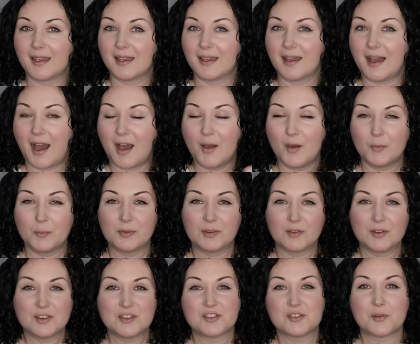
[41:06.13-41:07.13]
I hope
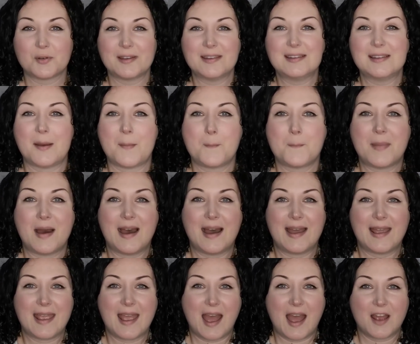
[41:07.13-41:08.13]
you enjoyed
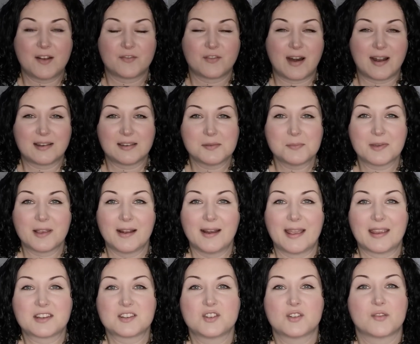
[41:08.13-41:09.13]
my random
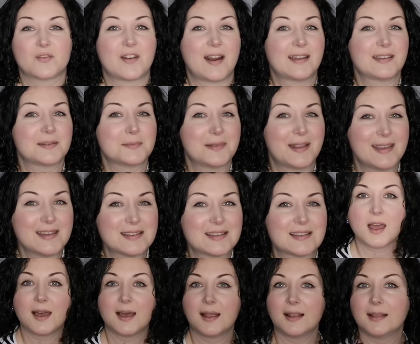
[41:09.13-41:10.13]
collection of
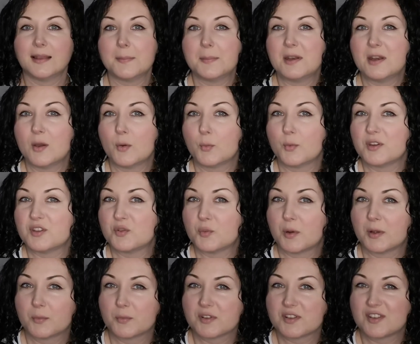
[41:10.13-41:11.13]
randomness. Let me know which
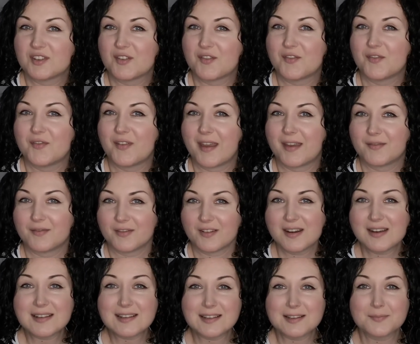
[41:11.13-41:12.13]
one was your
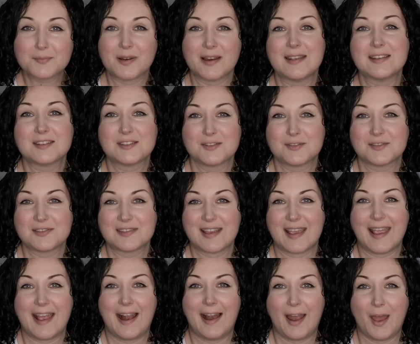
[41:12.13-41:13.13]
favorite, and please do
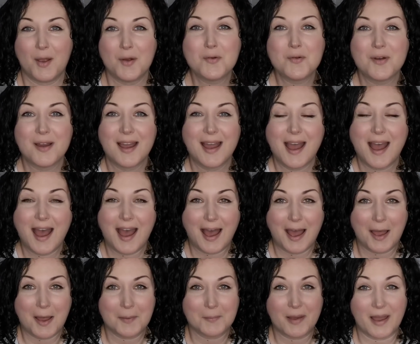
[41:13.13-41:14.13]
say hello.
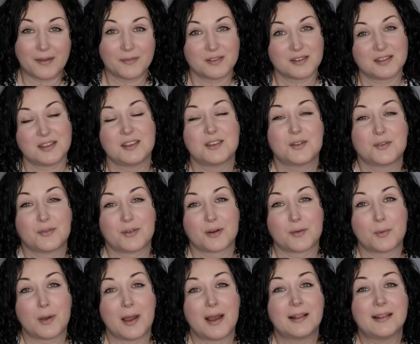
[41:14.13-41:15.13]
I haven't seen you for
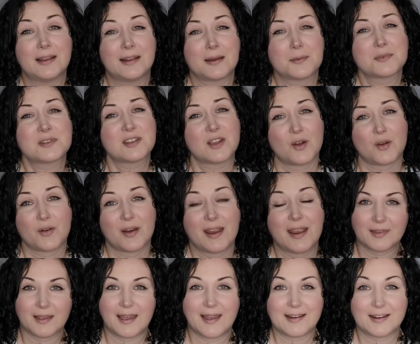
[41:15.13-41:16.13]
a while and I'm
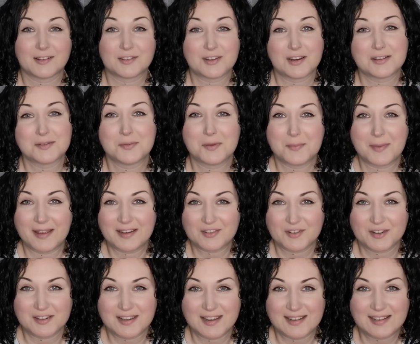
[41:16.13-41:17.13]
sorry, and I'll try to be
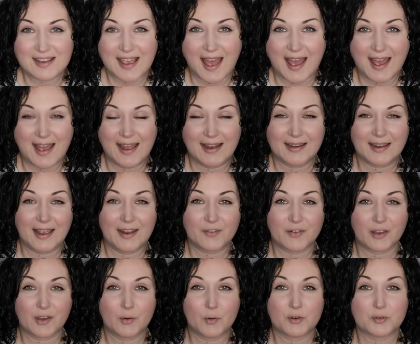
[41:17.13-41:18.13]
better at it and
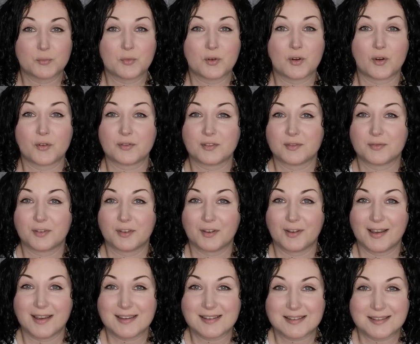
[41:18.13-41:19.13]
record more often for you
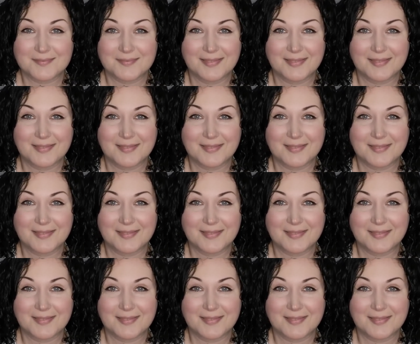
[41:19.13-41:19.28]
guys.